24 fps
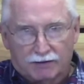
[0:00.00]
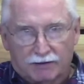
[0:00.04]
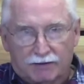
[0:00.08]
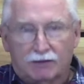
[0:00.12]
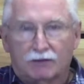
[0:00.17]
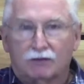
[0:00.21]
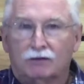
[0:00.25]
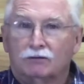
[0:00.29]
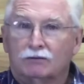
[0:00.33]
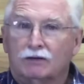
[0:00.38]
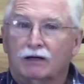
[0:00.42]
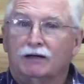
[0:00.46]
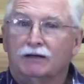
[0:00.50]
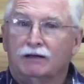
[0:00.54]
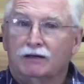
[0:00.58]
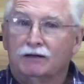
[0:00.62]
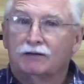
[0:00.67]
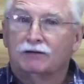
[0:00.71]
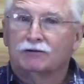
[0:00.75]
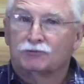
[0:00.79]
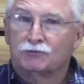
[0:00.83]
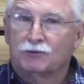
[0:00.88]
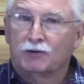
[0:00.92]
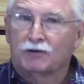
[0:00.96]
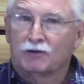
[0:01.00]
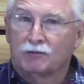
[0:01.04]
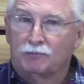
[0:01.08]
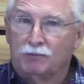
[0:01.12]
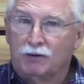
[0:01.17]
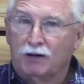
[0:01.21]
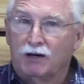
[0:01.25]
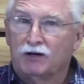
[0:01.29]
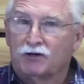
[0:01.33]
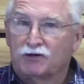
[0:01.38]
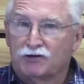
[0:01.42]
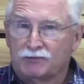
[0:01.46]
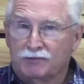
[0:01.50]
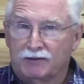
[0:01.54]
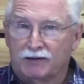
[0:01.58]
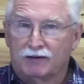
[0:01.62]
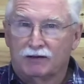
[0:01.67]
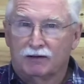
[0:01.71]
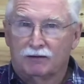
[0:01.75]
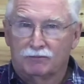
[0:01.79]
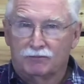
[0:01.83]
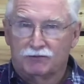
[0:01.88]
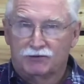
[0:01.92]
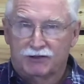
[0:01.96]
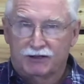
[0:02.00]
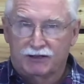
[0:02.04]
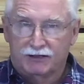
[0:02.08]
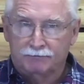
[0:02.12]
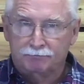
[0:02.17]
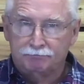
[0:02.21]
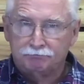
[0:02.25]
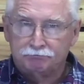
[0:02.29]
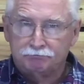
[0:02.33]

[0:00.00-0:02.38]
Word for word: oh, and here's where the punishment comes in.